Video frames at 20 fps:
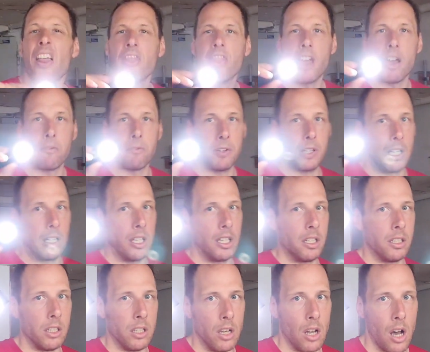
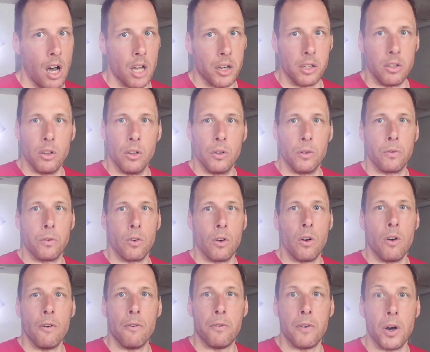Definitely not good
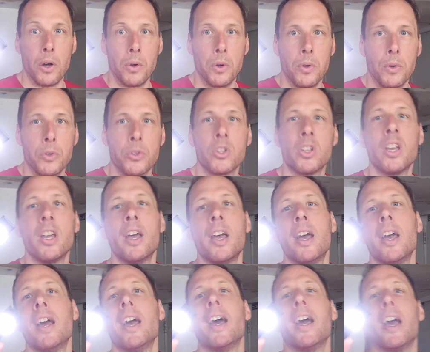for photos
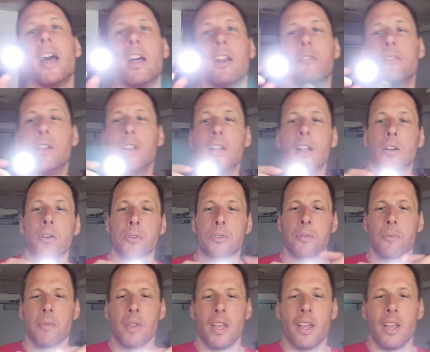and videos.